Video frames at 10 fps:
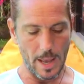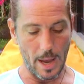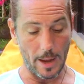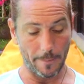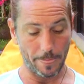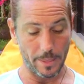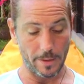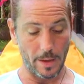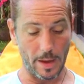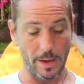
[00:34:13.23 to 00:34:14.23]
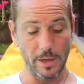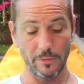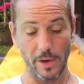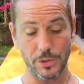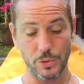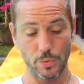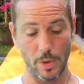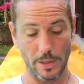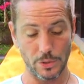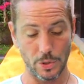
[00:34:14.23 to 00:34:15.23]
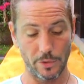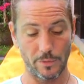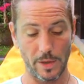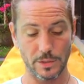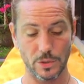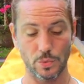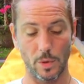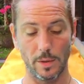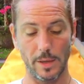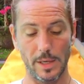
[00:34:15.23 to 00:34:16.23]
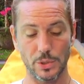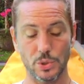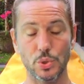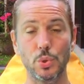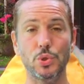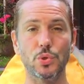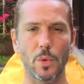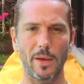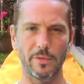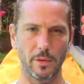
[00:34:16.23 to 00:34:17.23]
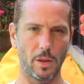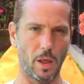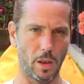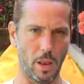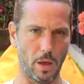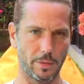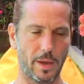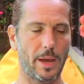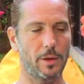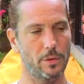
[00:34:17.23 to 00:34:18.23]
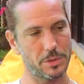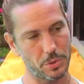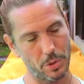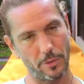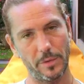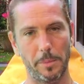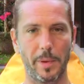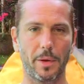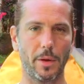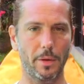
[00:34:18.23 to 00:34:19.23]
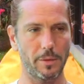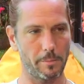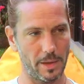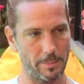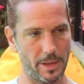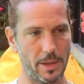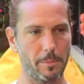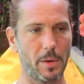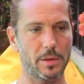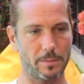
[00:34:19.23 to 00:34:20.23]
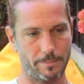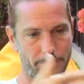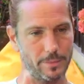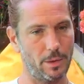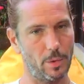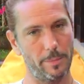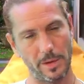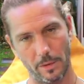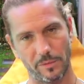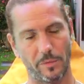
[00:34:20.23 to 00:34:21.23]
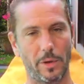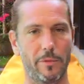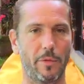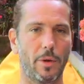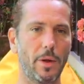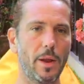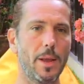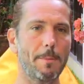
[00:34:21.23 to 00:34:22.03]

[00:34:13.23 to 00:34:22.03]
I invite you, as an advice as well, is to travel alone. I know it's a COVID period, maybe, but it will be not forever.